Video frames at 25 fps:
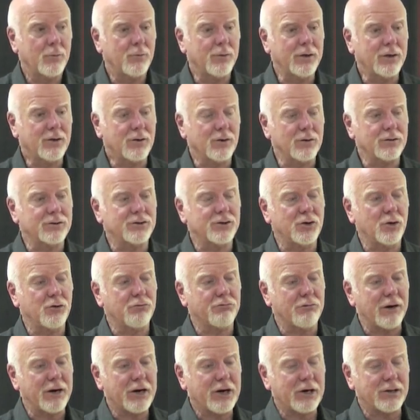because
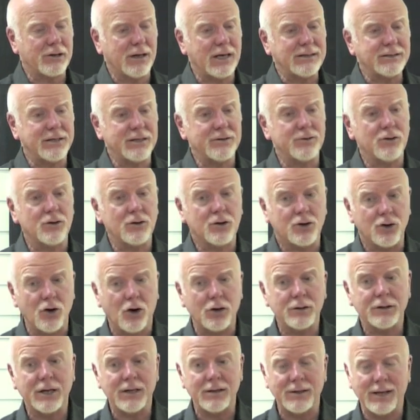you're recognizing the
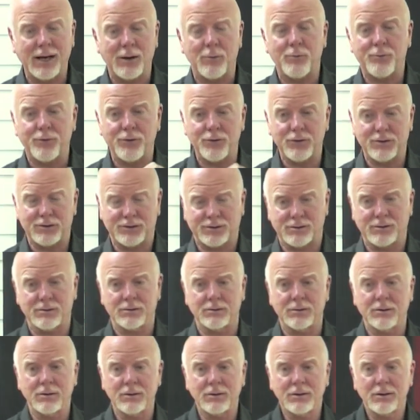God in that
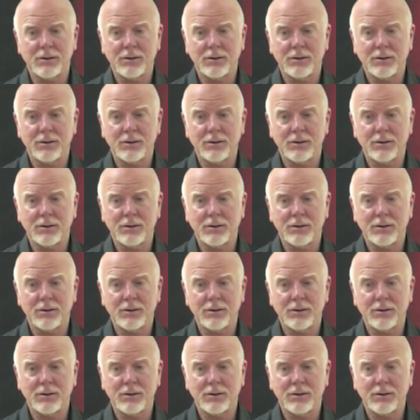person.